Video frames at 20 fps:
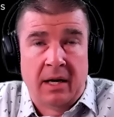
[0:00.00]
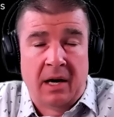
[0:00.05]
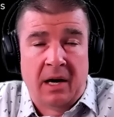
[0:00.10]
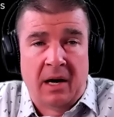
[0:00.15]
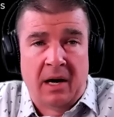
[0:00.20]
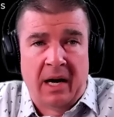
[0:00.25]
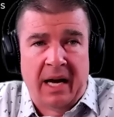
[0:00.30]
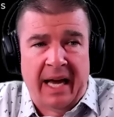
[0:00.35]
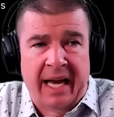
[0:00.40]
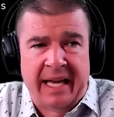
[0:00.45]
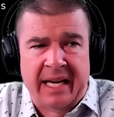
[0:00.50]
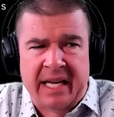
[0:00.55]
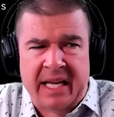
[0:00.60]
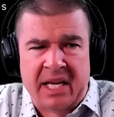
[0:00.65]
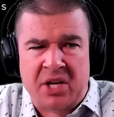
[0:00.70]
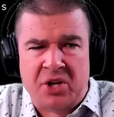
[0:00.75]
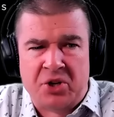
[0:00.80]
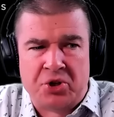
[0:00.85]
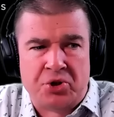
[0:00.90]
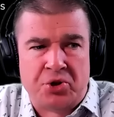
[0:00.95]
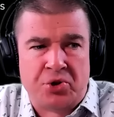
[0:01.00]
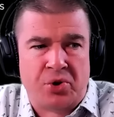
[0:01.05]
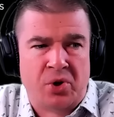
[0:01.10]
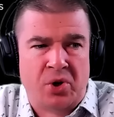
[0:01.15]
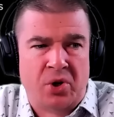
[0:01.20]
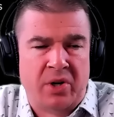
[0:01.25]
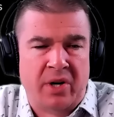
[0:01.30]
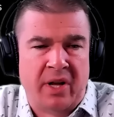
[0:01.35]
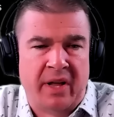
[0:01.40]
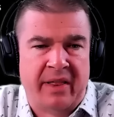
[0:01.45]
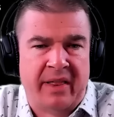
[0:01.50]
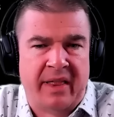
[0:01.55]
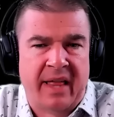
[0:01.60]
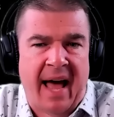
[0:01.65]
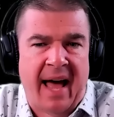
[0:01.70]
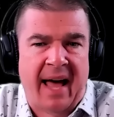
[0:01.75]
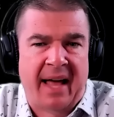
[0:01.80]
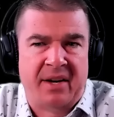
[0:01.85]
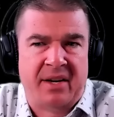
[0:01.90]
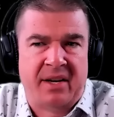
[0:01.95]
Uh, and he assured
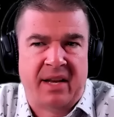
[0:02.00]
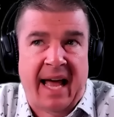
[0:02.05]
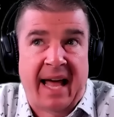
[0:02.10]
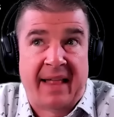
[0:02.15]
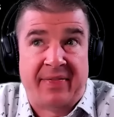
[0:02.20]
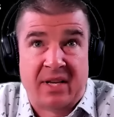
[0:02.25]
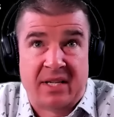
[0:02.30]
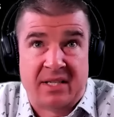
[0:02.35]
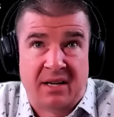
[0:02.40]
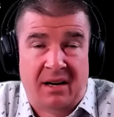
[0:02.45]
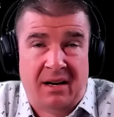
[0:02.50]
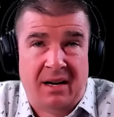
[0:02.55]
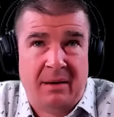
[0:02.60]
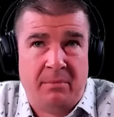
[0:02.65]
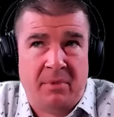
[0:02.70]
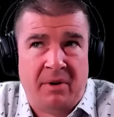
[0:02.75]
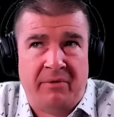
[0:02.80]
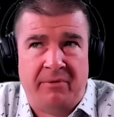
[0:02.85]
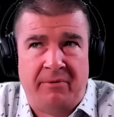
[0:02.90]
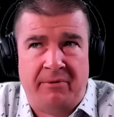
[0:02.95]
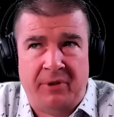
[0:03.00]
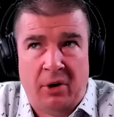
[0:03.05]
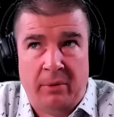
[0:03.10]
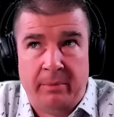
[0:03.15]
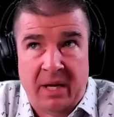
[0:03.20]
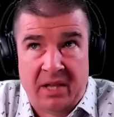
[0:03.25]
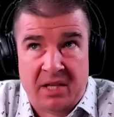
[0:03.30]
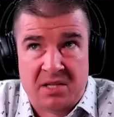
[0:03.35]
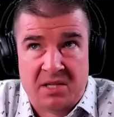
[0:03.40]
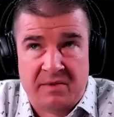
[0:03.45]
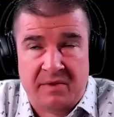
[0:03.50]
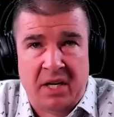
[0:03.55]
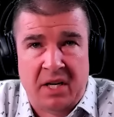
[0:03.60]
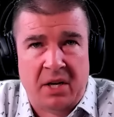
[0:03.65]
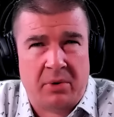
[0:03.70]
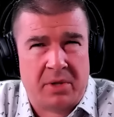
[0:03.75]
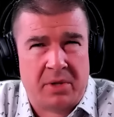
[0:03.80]
that at the time of filming this video,